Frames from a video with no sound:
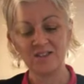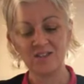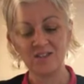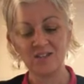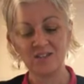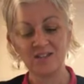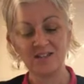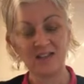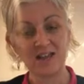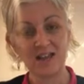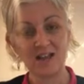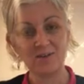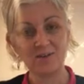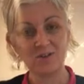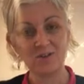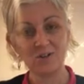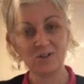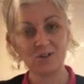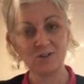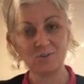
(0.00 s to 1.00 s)
cacao and
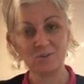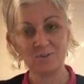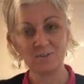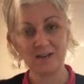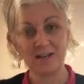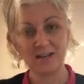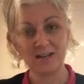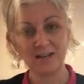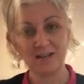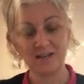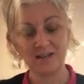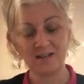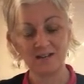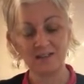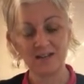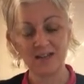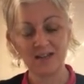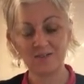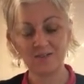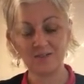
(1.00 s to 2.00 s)
chocolate was made
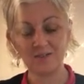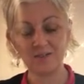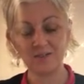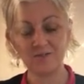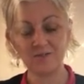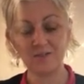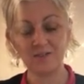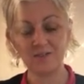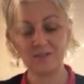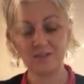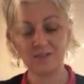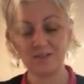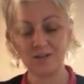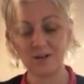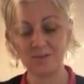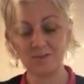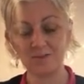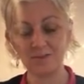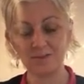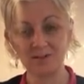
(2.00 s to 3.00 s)
thousands of years, in
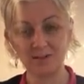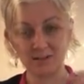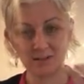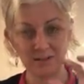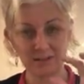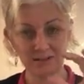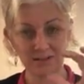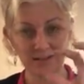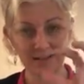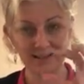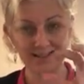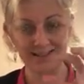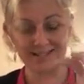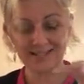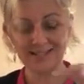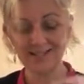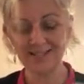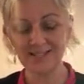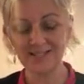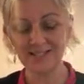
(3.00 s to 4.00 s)
terms of in like
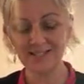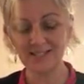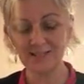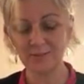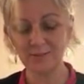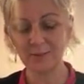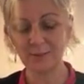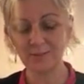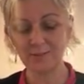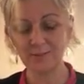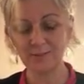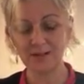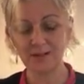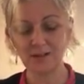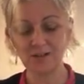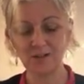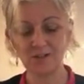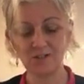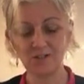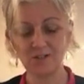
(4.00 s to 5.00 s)
discs to be able to make
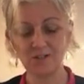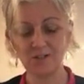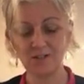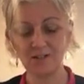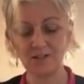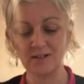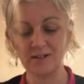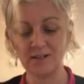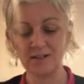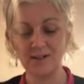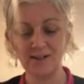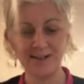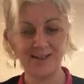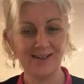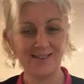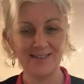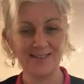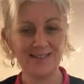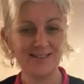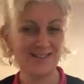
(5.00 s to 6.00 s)
hot chocolate.
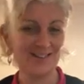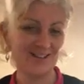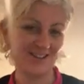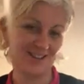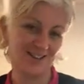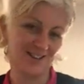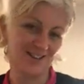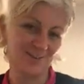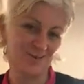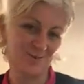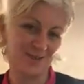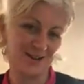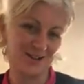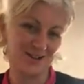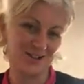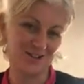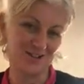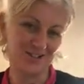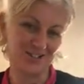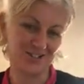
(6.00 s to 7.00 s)
They didn't care about
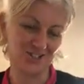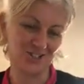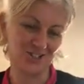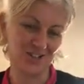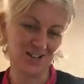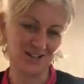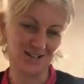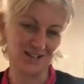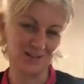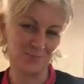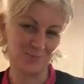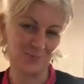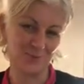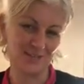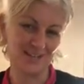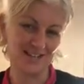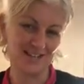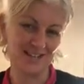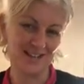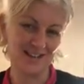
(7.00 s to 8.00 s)
it looking shiny and
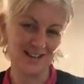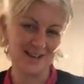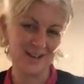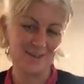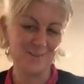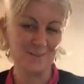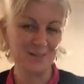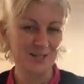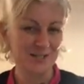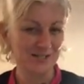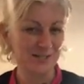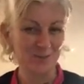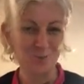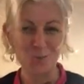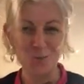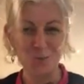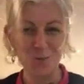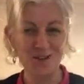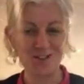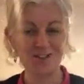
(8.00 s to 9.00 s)
pretty, but it's a
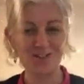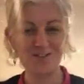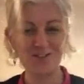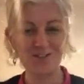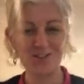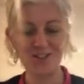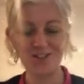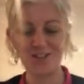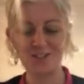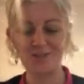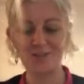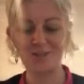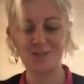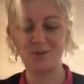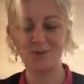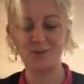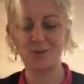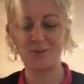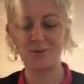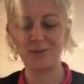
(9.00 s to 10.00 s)
wonderful thing to
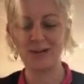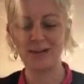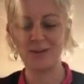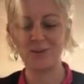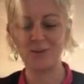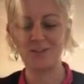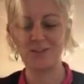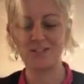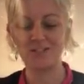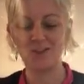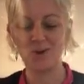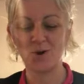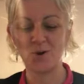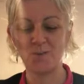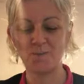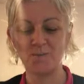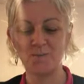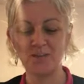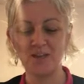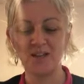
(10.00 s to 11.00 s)
do and play with.
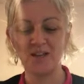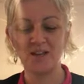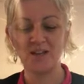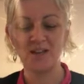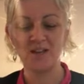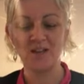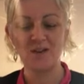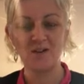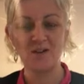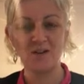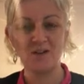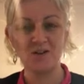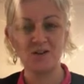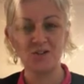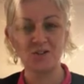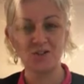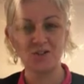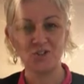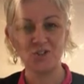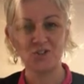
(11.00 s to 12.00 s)
So
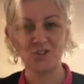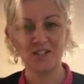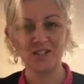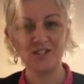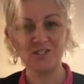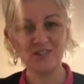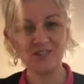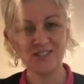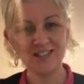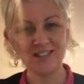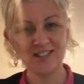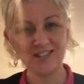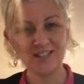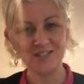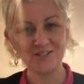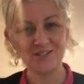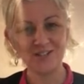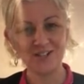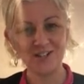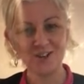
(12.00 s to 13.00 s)
tune in for the
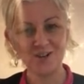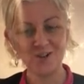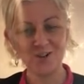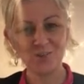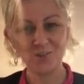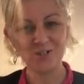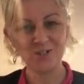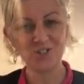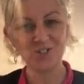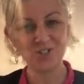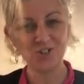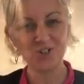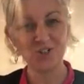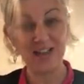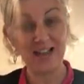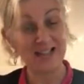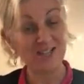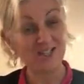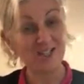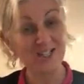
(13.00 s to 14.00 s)
next video and we'll show you
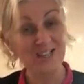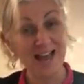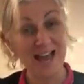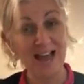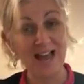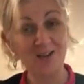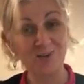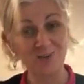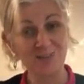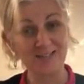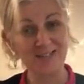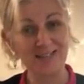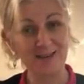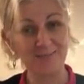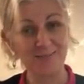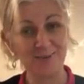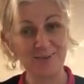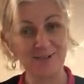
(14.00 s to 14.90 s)
actually how to temper.